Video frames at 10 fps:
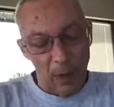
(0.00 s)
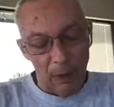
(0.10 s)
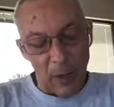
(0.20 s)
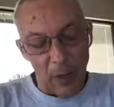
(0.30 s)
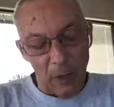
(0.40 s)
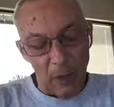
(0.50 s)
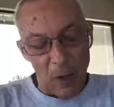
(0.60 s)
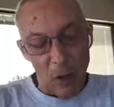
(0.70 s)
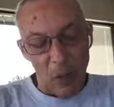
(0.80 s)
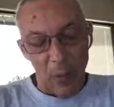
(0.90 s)
Things to
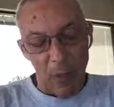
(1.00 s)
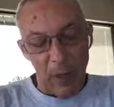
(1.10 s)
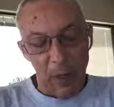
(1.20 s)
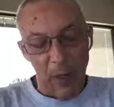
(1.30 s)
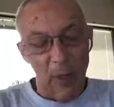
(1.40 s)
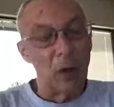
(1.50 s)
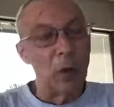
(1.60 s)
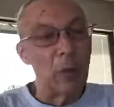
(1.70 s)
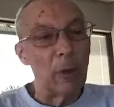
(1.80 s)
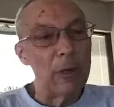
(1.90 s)
note would be
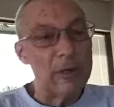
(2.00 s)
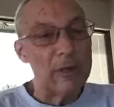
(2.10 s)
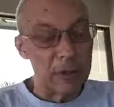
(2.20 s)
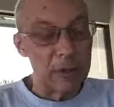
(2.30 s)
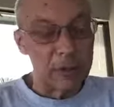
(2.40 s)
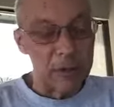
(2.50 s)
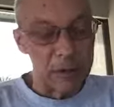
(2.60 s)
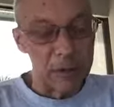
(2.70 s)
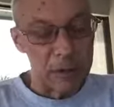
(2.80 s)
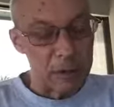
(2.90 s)
incomplete
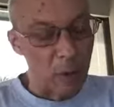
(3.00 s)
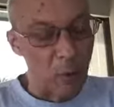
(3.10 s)
sentences,